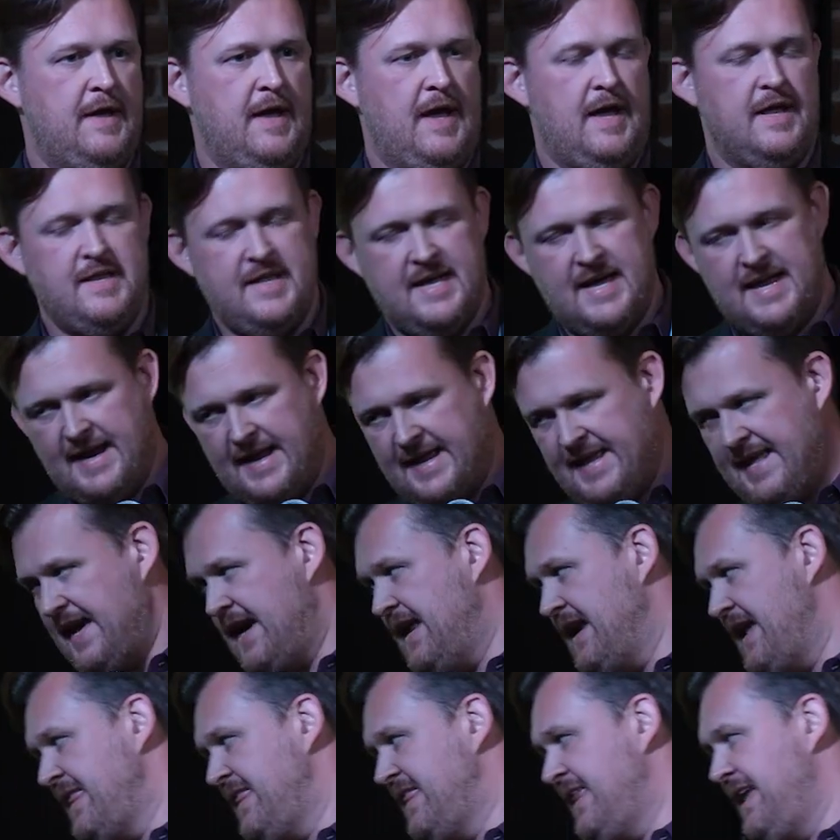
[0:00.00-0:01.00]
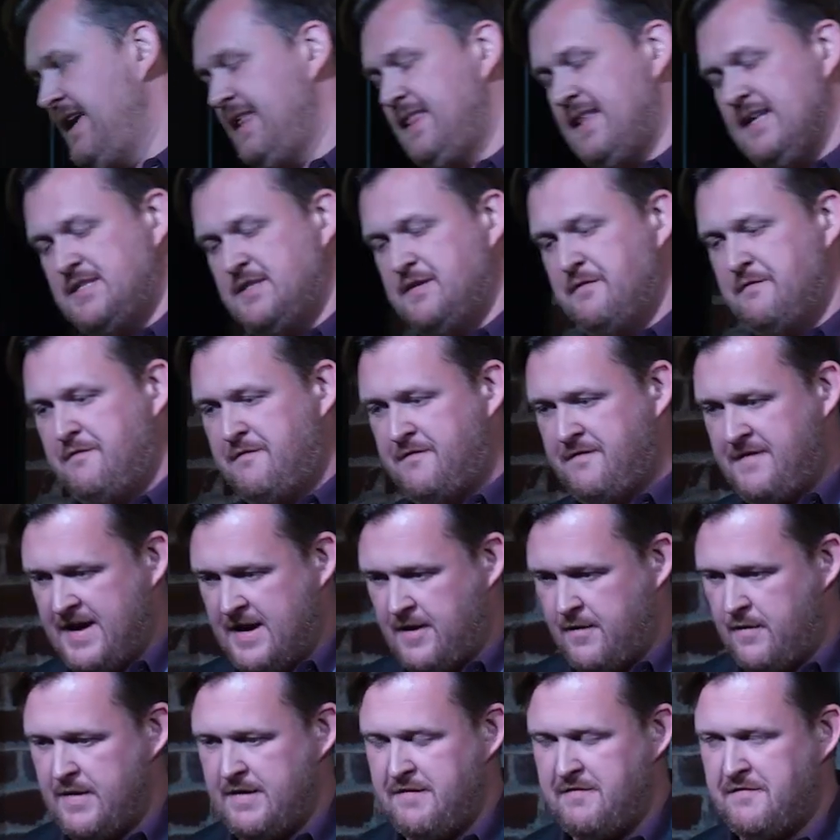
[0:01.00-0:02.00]
And yet again, I think that's a
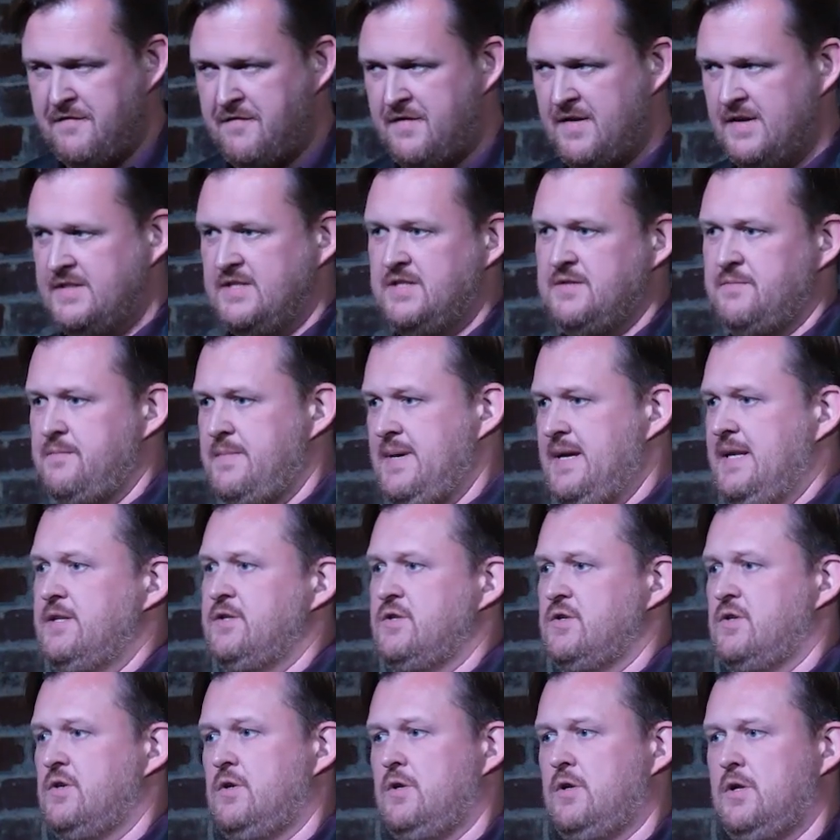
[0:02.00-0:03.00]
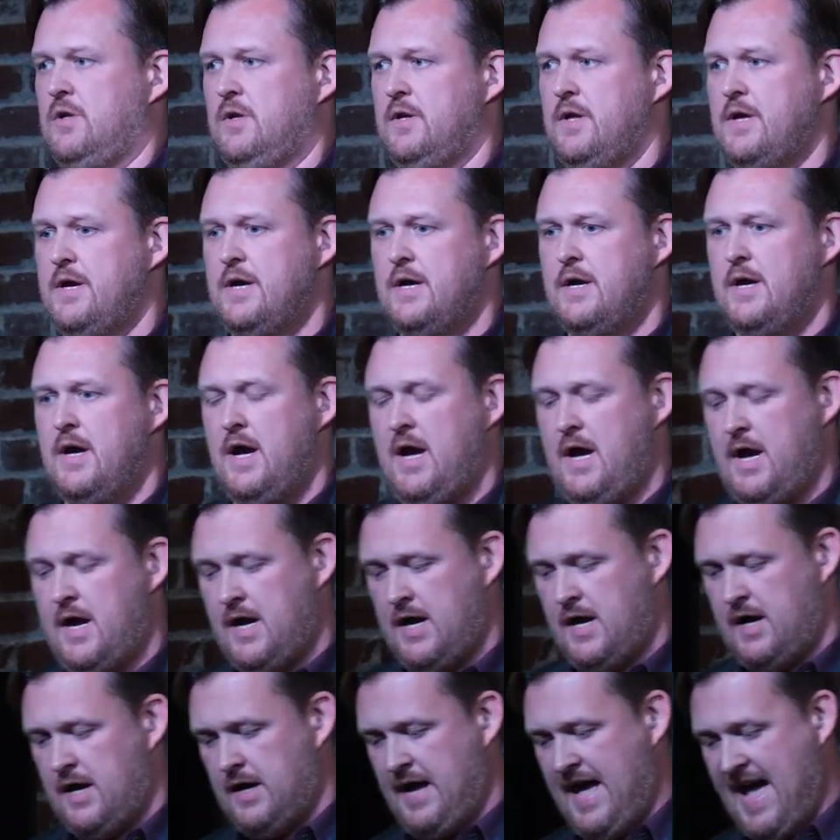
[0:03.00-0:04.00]
very fundamental
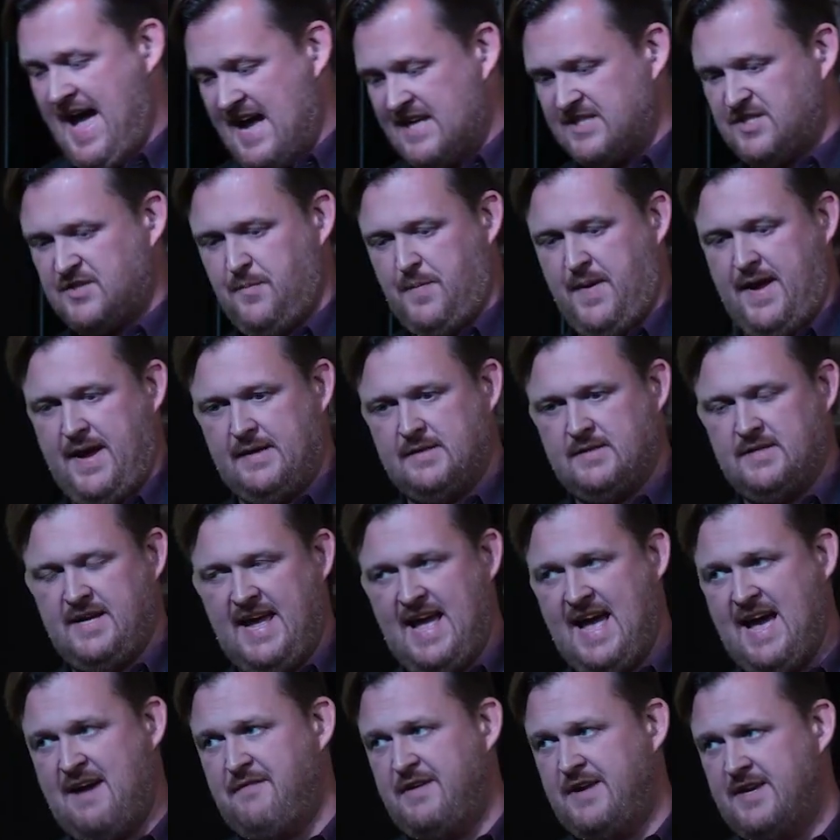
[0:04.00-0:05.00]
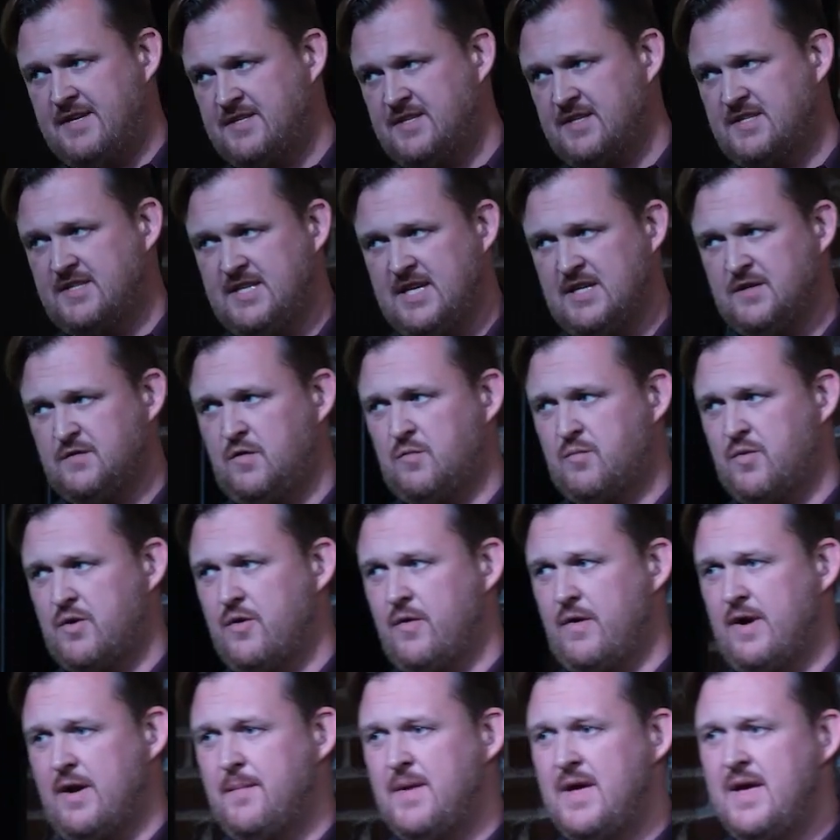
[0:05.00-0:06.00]
aspect to having a successful
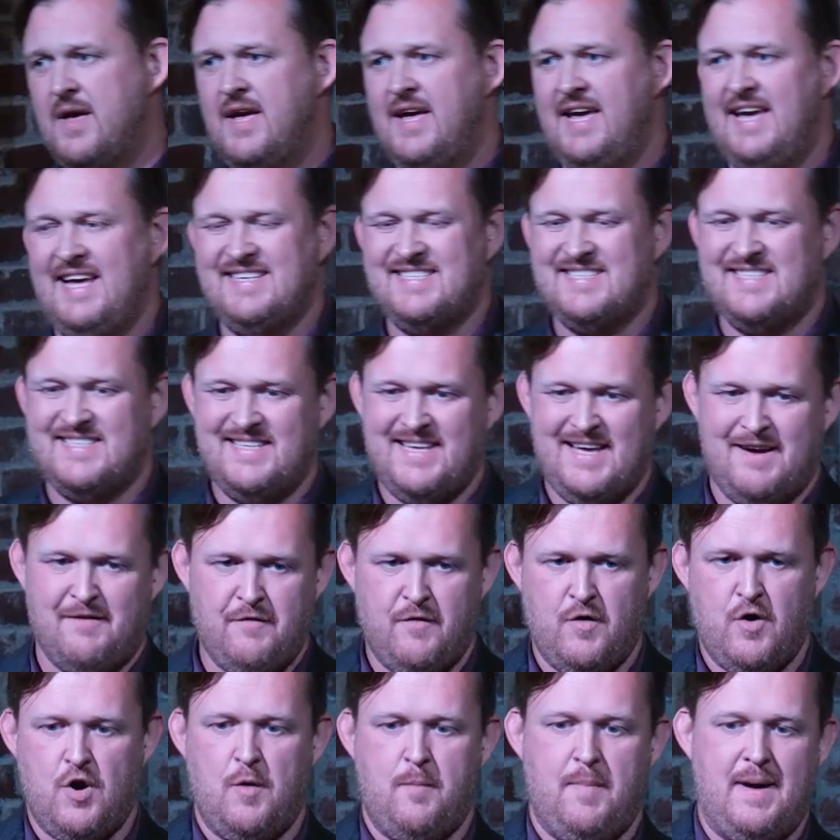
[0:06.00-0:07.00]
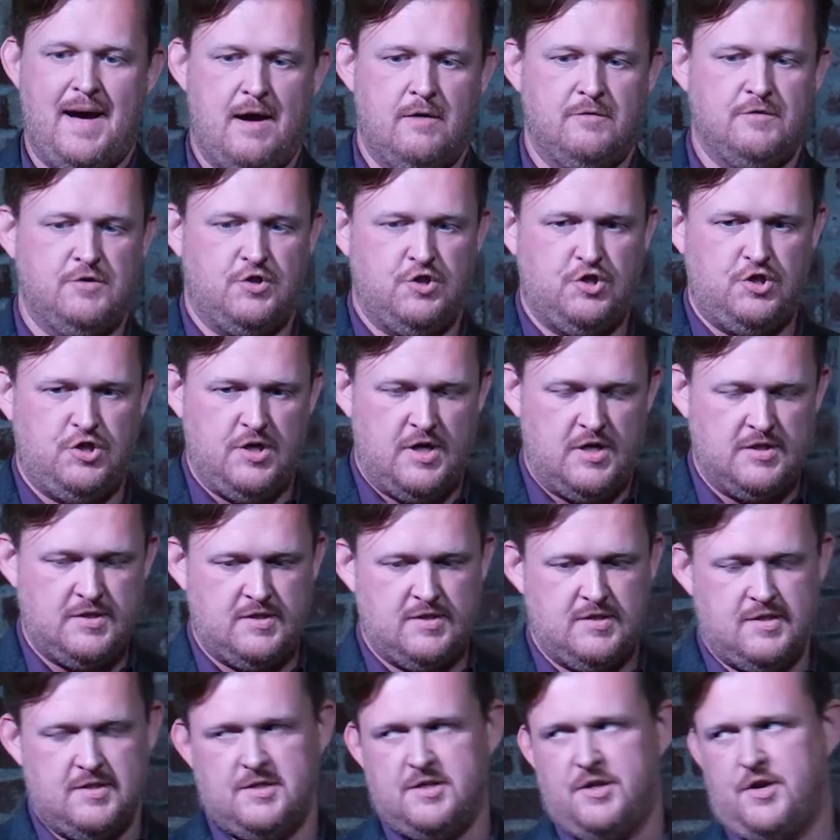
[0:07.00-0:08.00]
program. It's never about
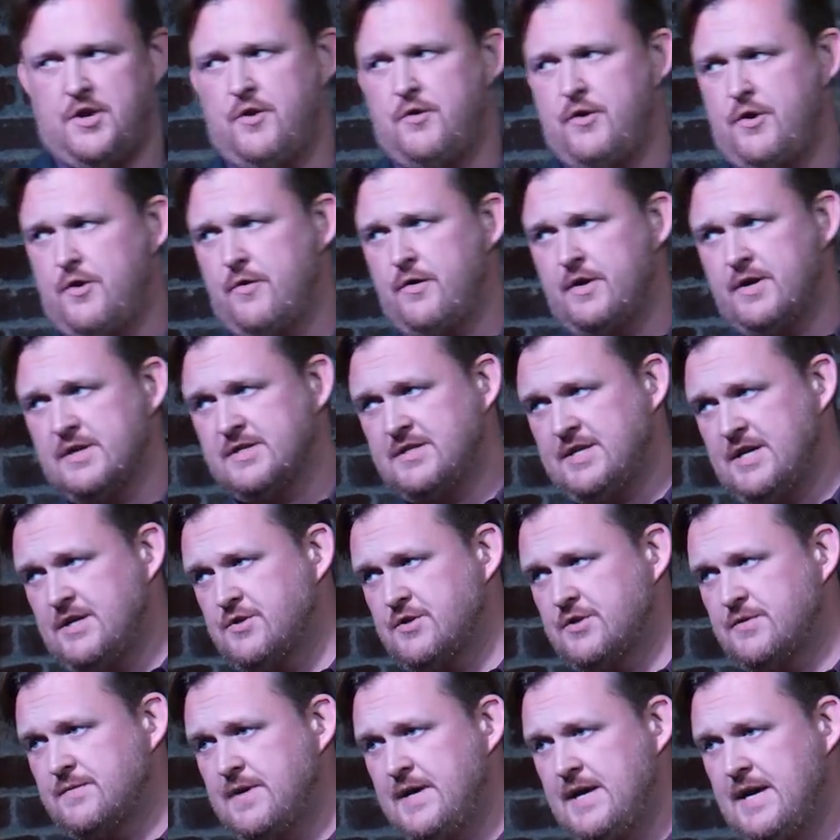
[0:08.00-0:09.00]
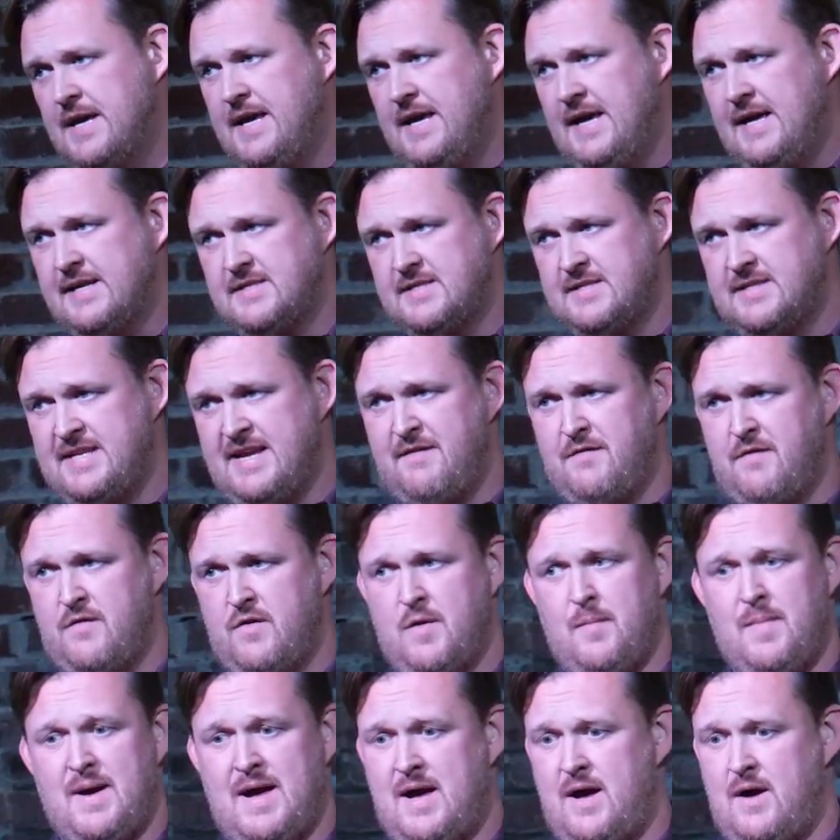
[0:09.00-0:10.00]
just the security organization. It's
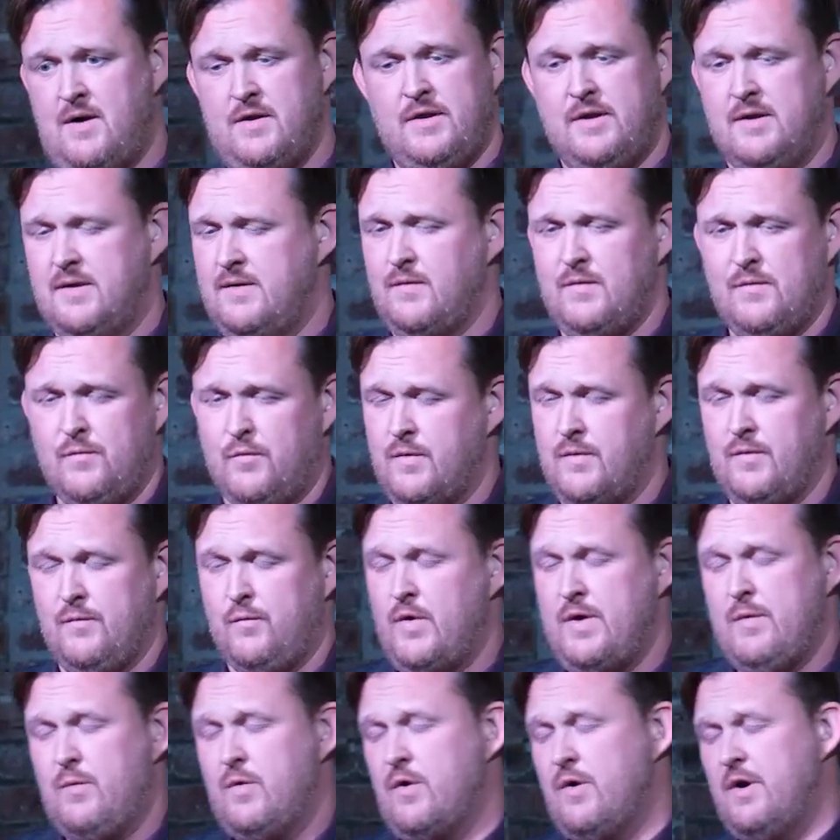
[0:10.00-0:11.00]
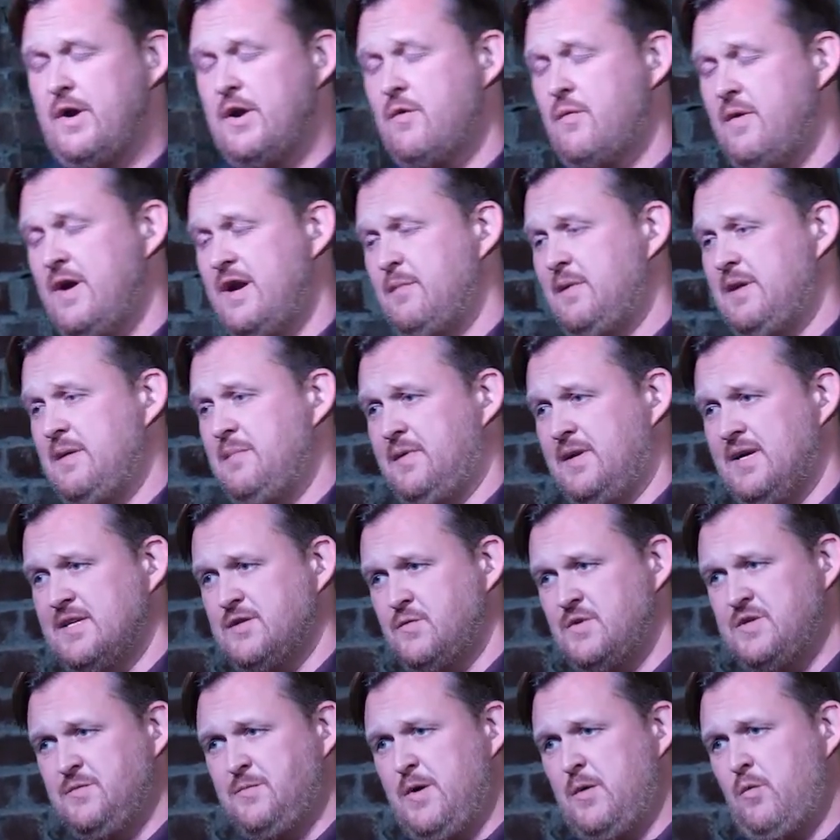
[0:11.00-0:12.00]
never about, we were incredibly
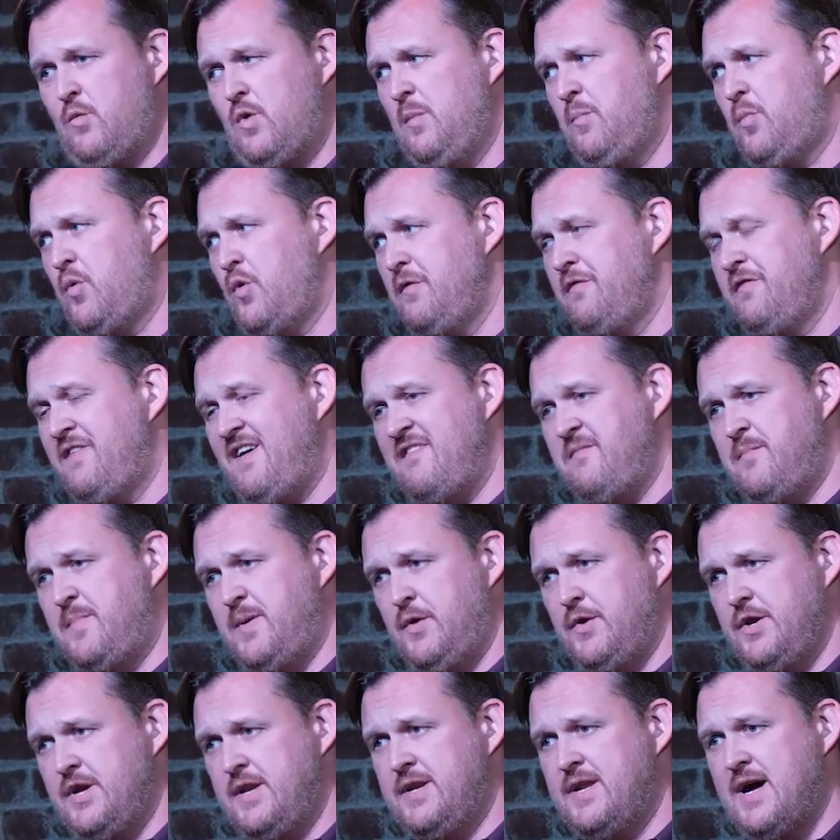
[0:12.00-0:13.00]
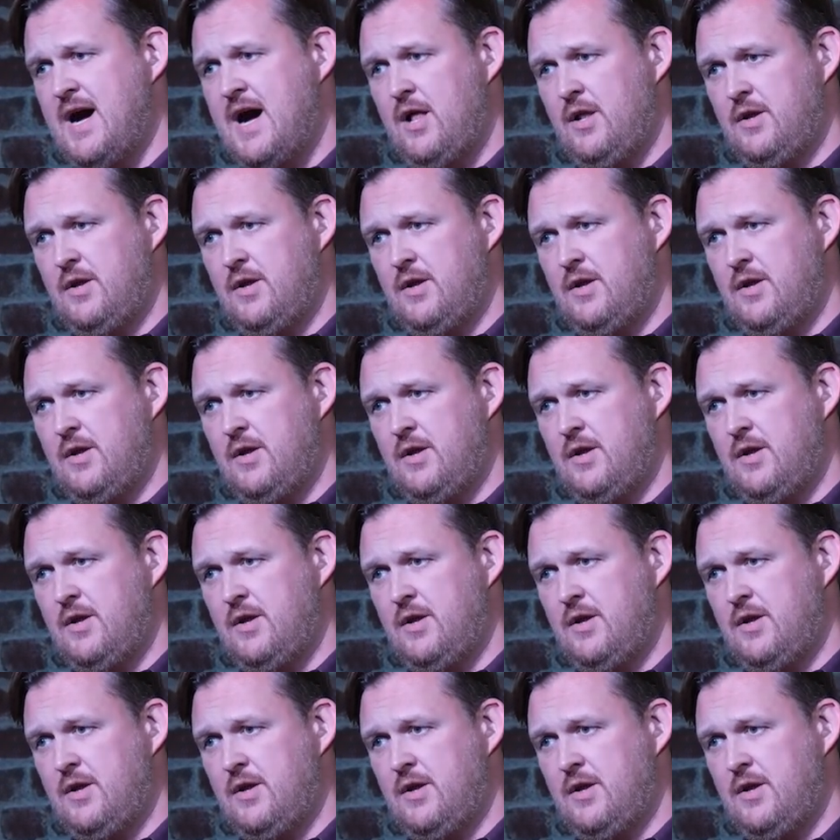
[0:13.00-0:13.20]
blessed. We spent $1.5 billion